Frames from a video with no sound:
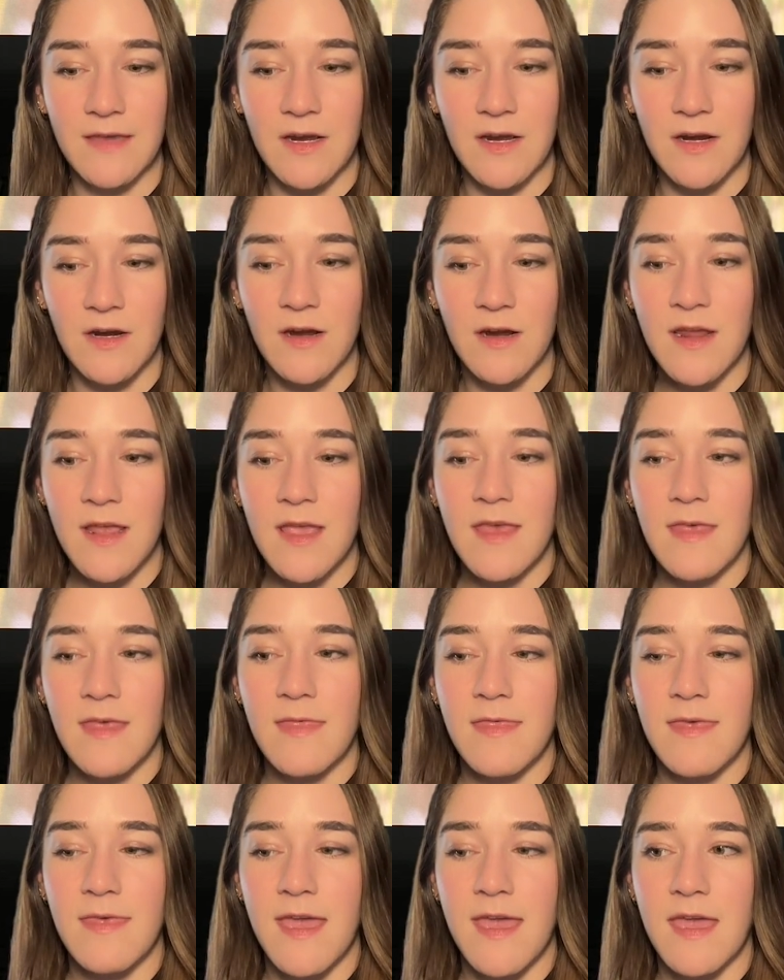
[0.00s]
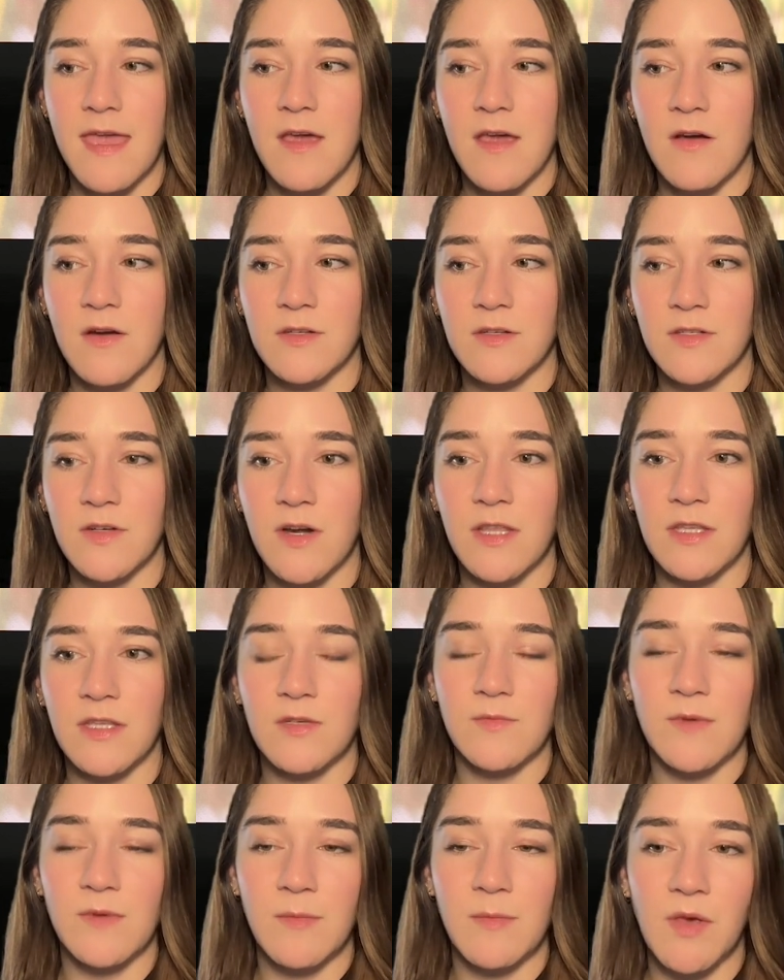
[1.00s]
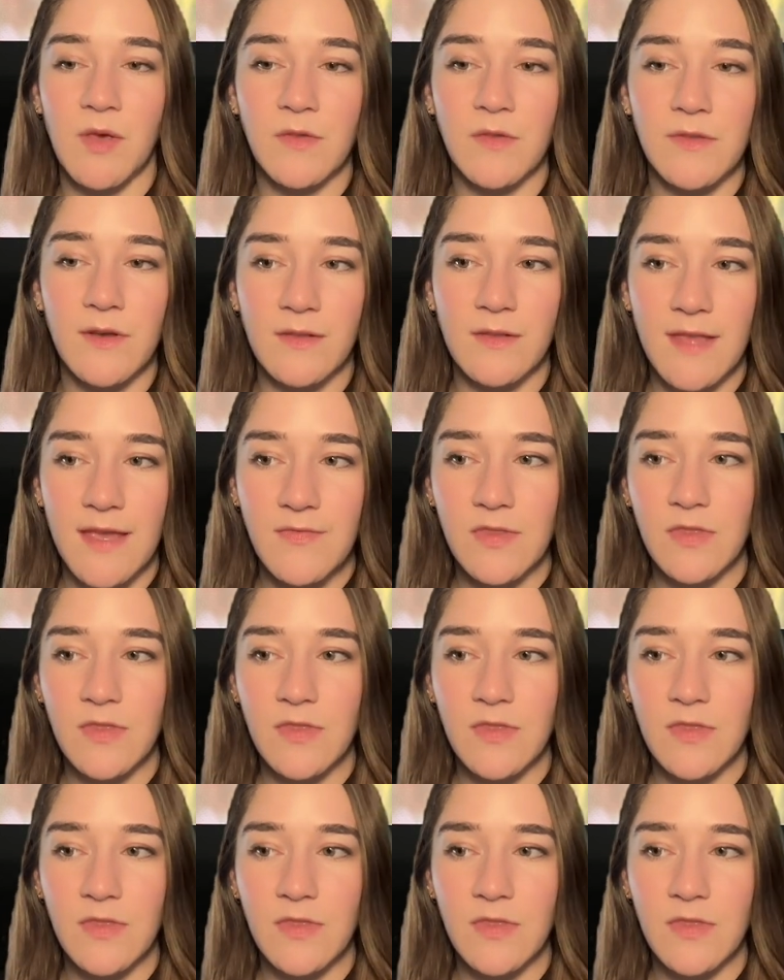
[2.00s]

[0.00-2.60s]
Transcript: A lot has changed. There are new people there,